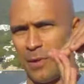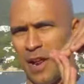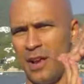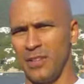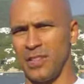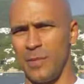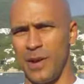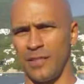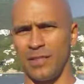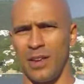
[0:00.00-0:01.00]
banana shape
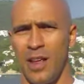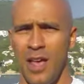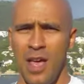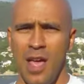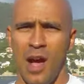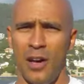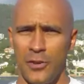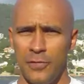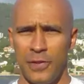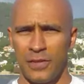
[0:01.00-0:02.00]
handstand. How
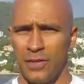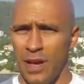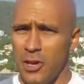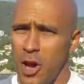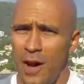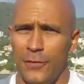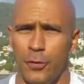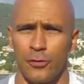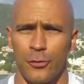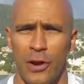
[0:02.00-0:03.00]
do you fix that? You have
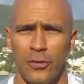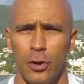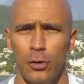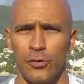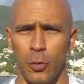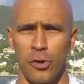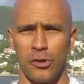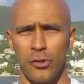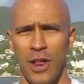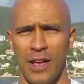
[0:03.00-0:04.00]
to contract your glutes when
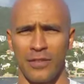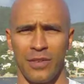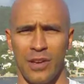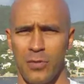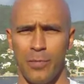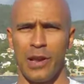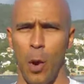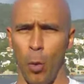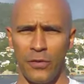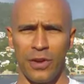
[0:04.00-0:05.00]
you do a handstand
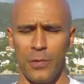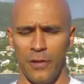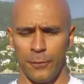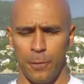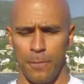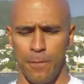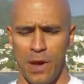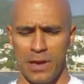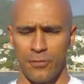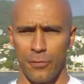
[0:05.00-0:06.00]
completely. All the time you have to
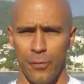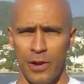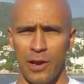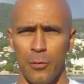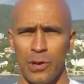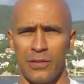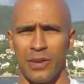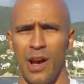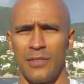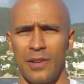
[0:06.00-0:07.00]
make it really
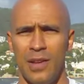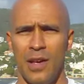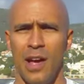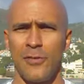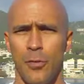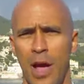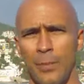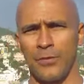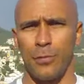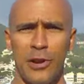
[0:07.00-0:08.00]
tight, and your
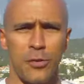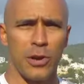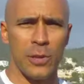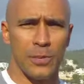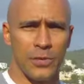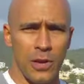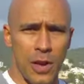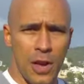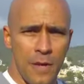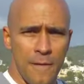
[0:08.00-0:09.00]
abs, bring your hips
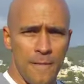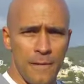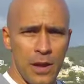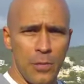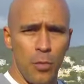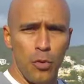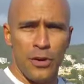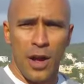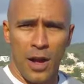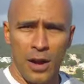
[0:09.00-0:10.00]
inward
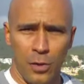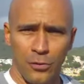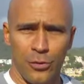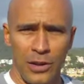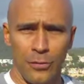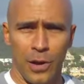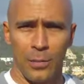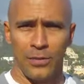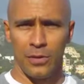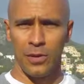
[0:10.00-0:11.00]
and contract your
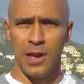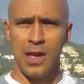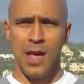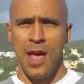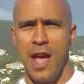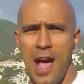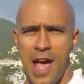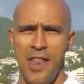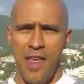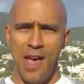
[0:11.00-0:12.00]
abs. Okay,
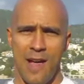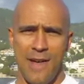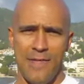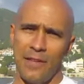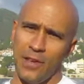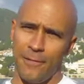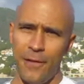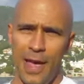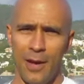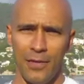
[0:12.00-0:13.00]
and that's it
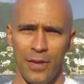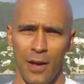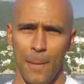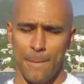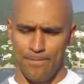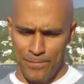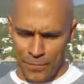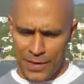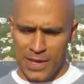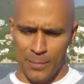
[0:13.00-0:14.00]
for now. So
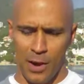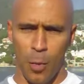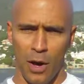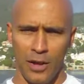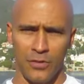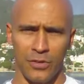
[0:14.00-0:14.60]
think about what I